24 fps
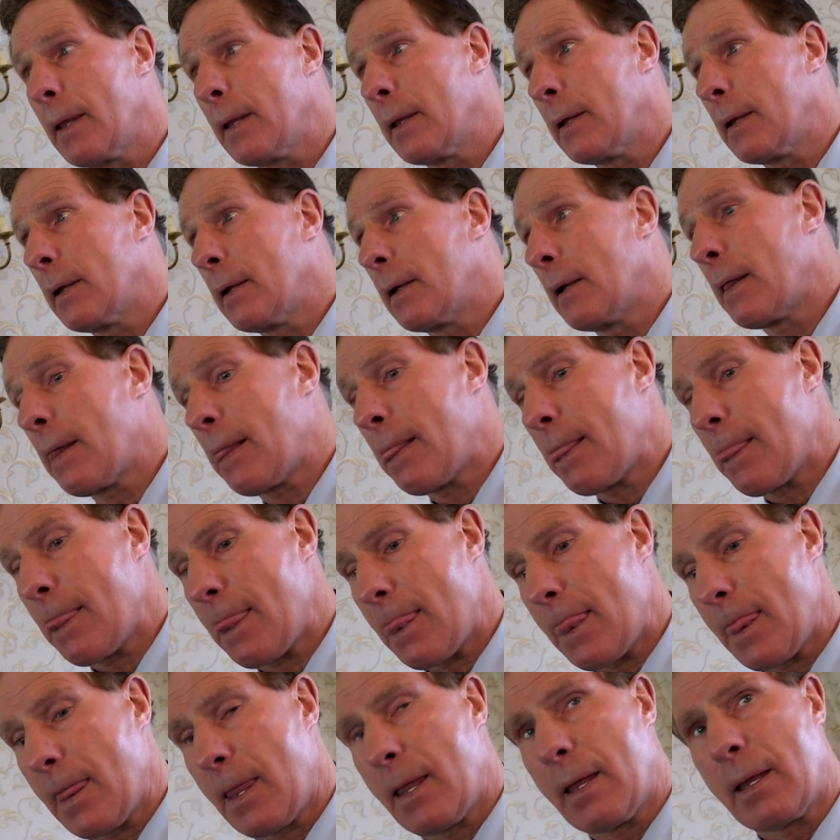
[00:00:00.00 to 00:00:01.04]

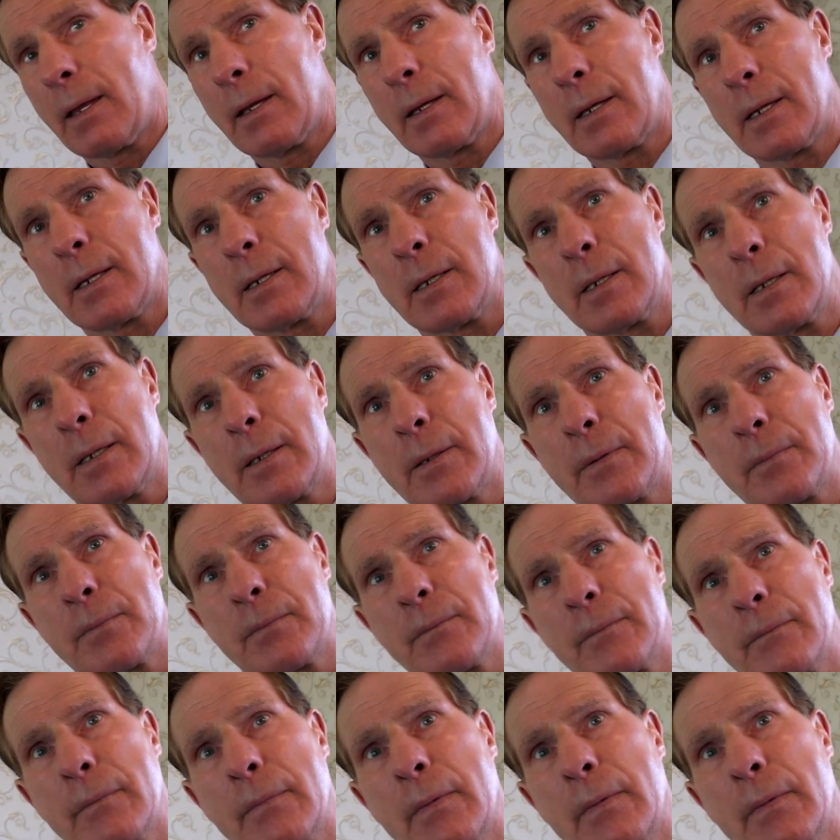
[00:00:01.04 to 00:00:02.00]
And was that your first defeat?